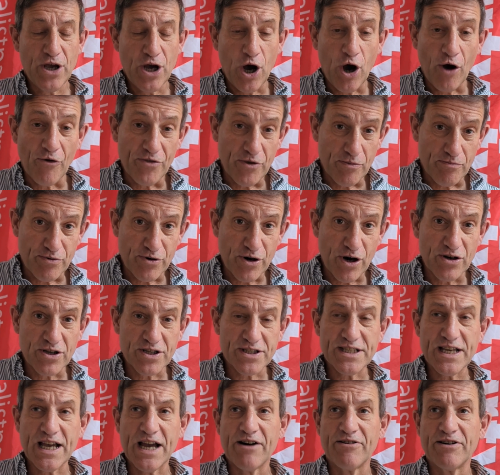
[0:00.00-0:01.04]
of the
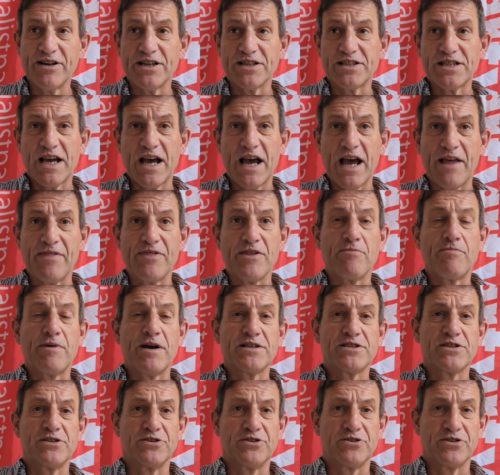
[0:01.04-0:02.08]
proletariat and the
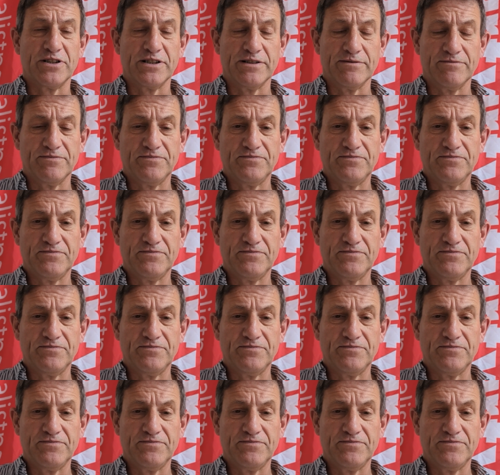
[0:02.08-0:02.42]
peasantry.